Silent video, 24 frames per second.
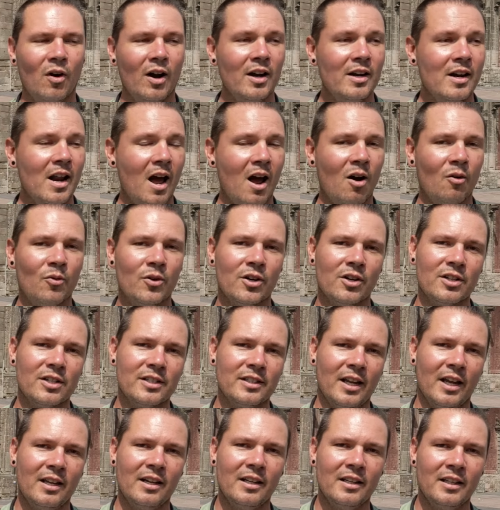Now we are
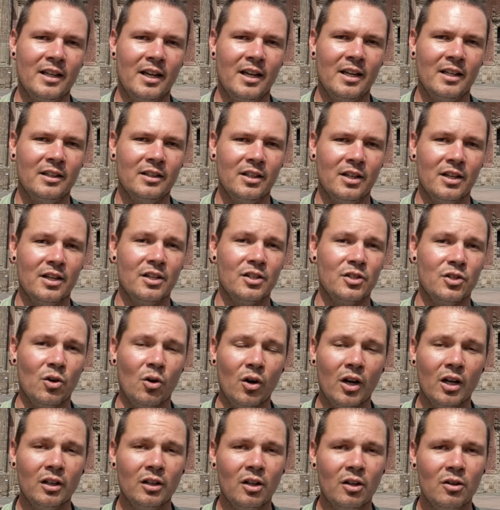standing in the
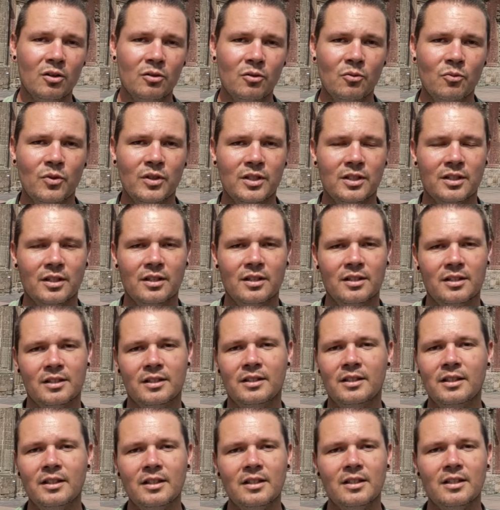Zocalo, which is
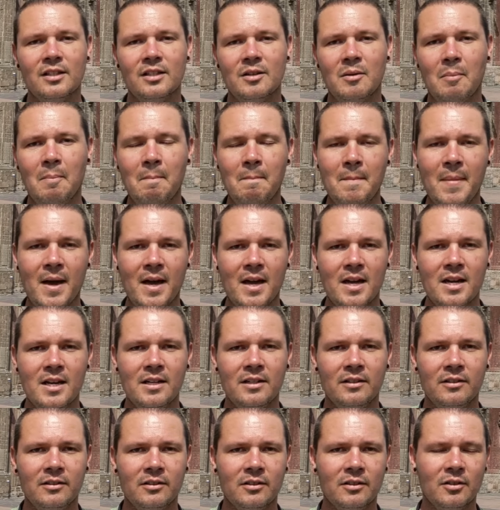the
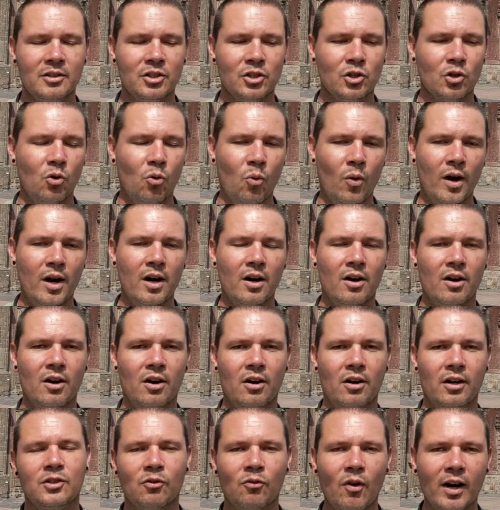main
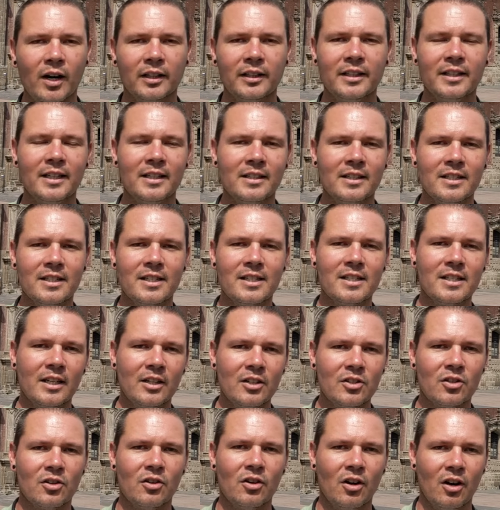square directly in the
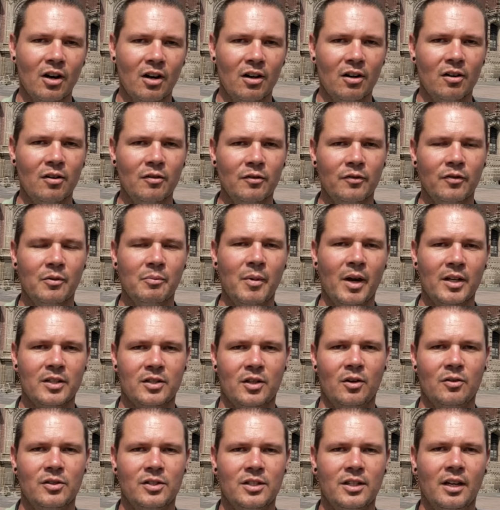center of
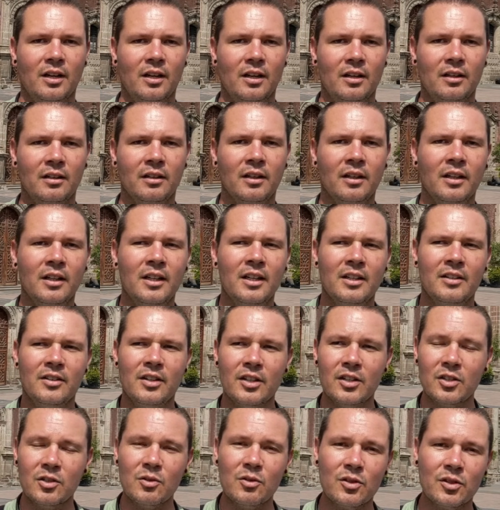Mexico City.
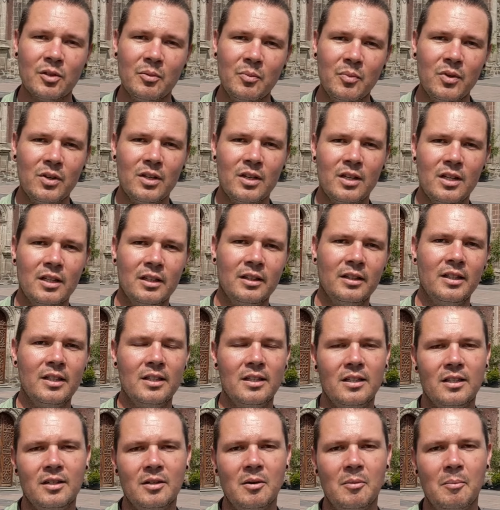This used to be
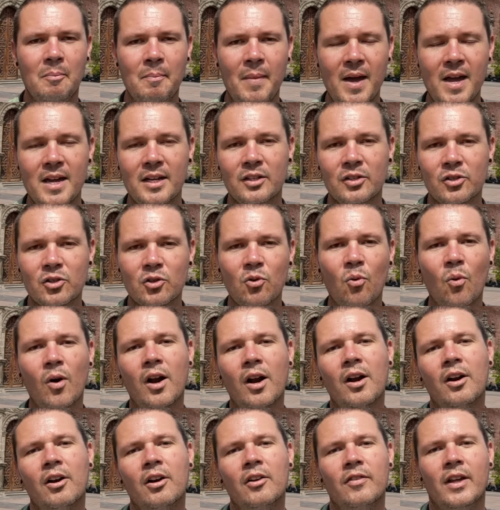the main
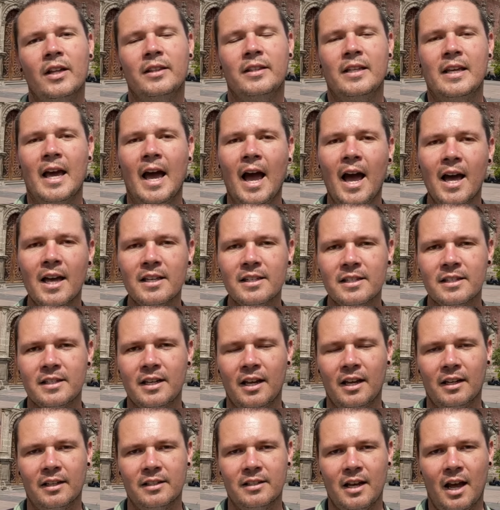square that the
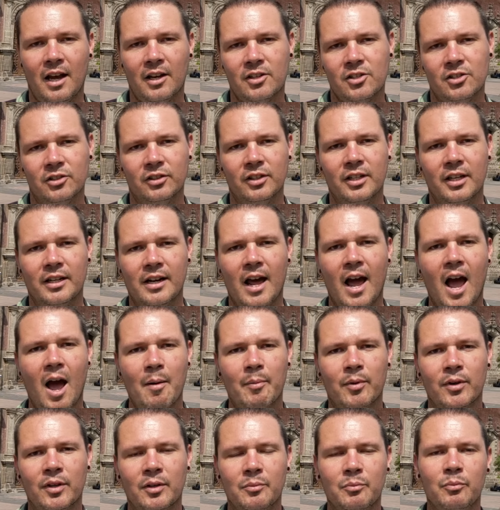Aztecs actually
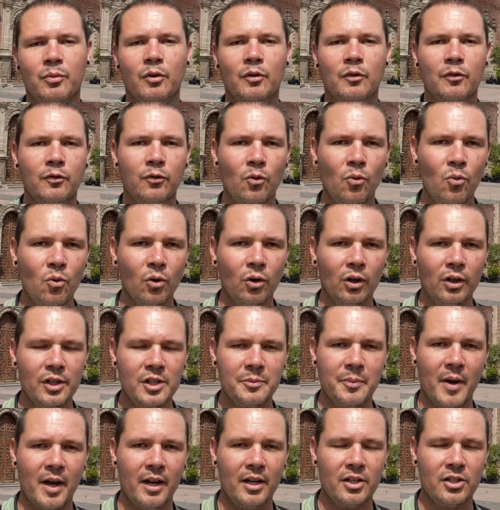inhabited before
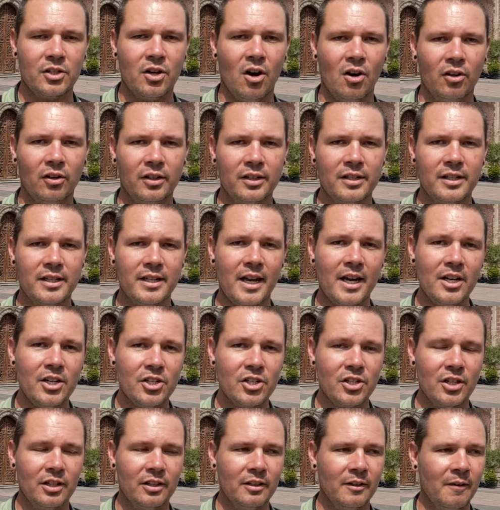Spanish
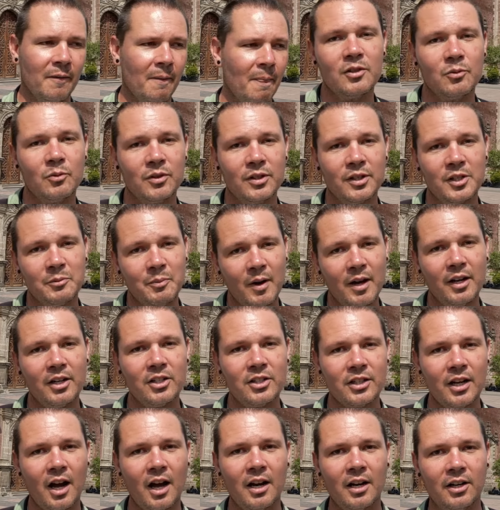colonization. When the
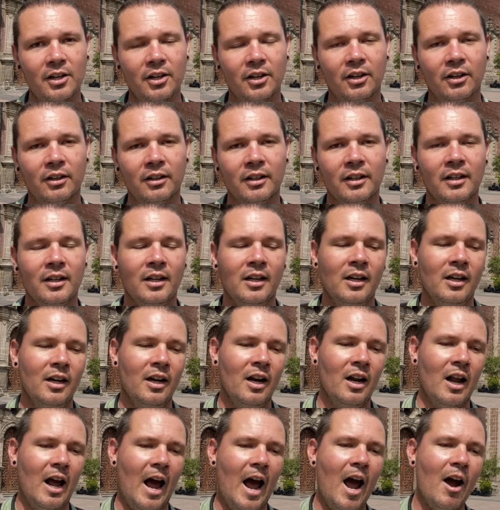Spanish got here,
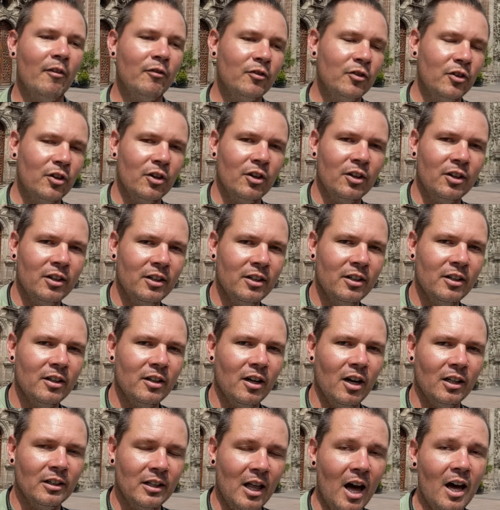after
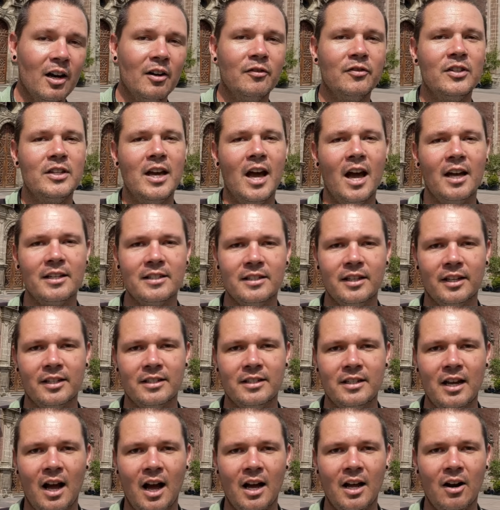a lot of the Aztecs
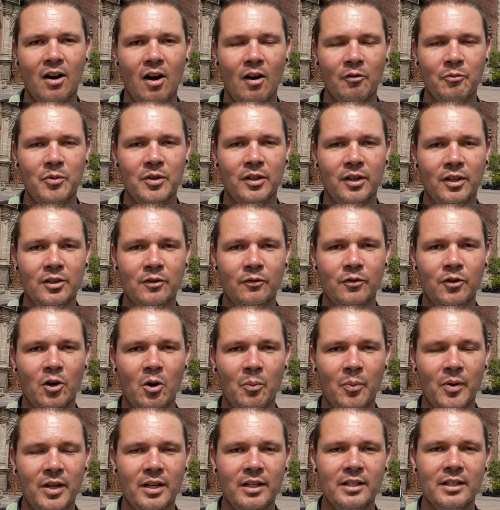died off because of
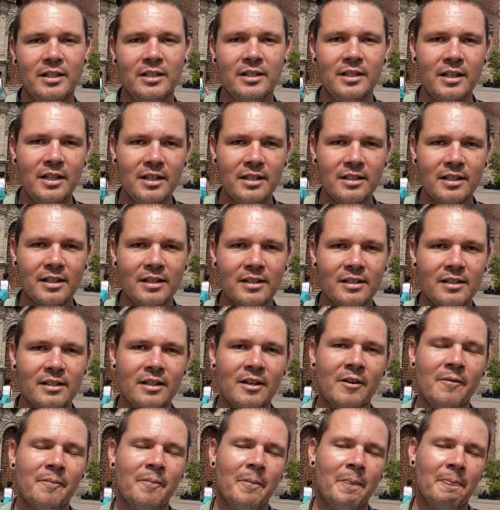European diseases,
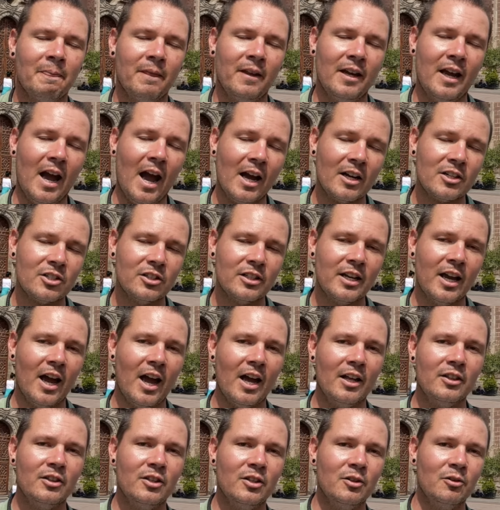they actually
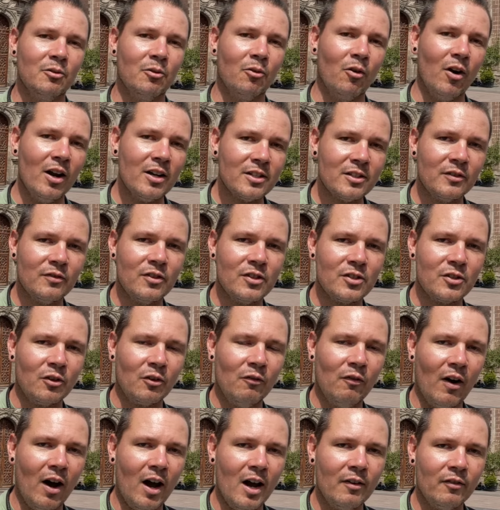had the rest of the
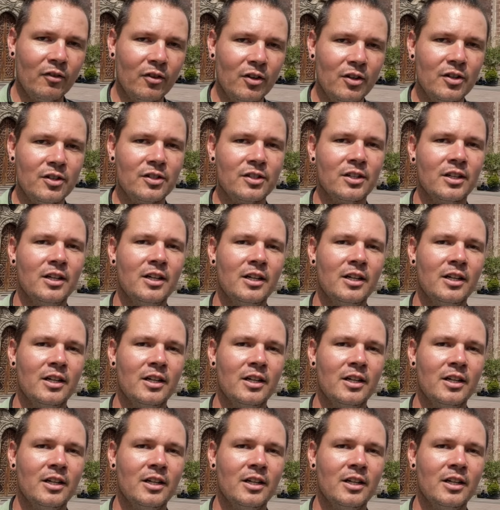survivors